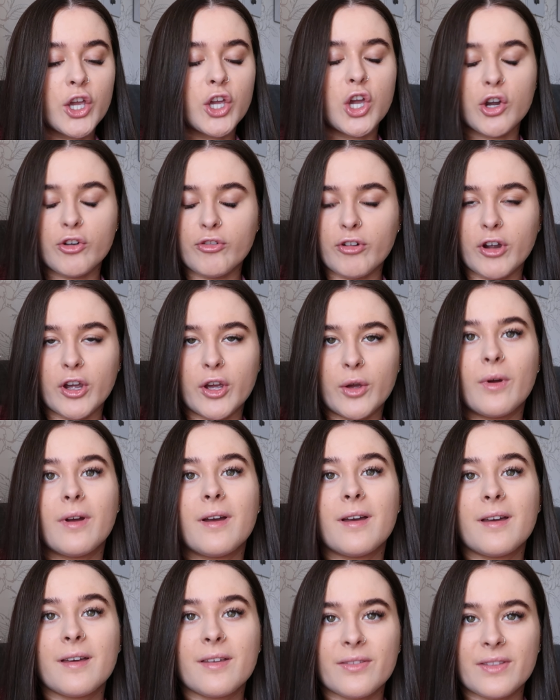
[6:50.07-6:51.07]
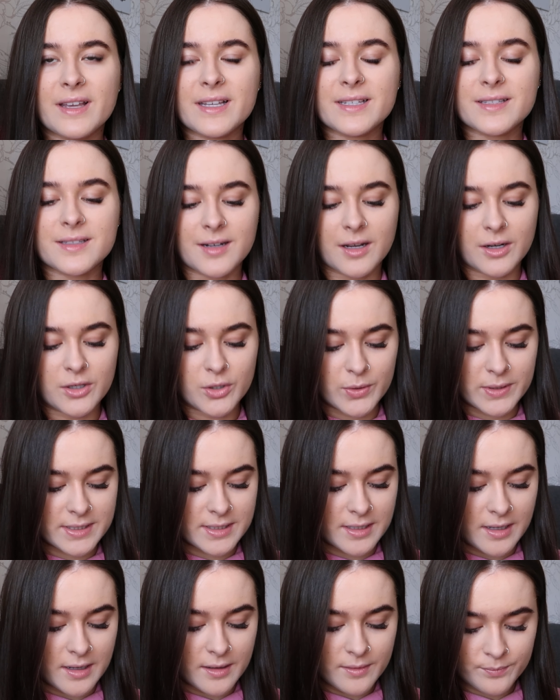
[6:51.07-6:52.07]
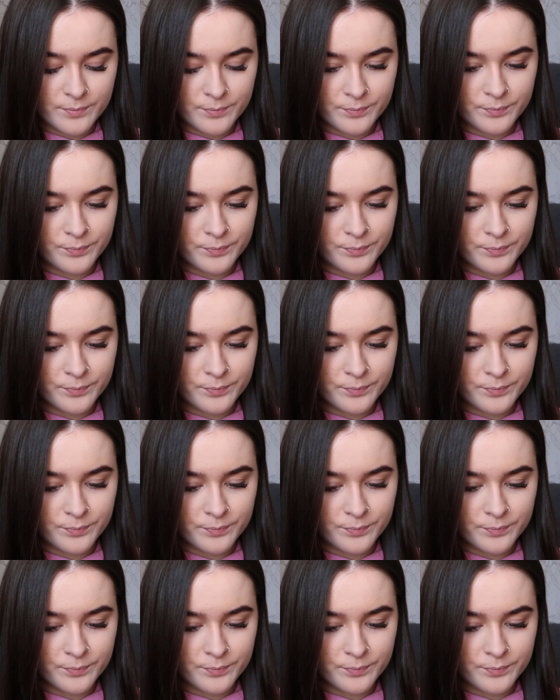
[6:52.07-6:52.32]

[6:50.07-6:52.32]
guru. That's a tongue twister.